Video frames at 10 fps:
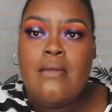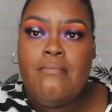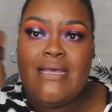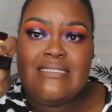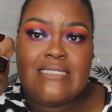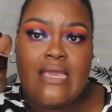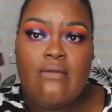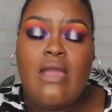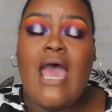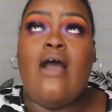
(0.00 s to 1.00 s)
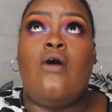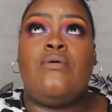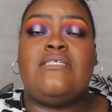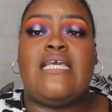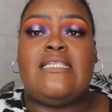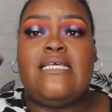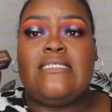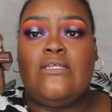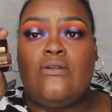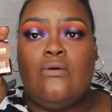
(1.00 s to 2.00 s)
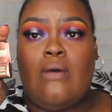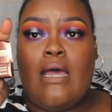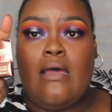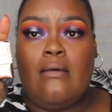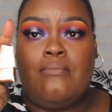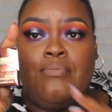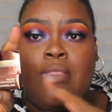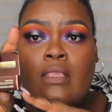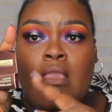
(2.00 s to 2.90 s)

mascara I always get these little um,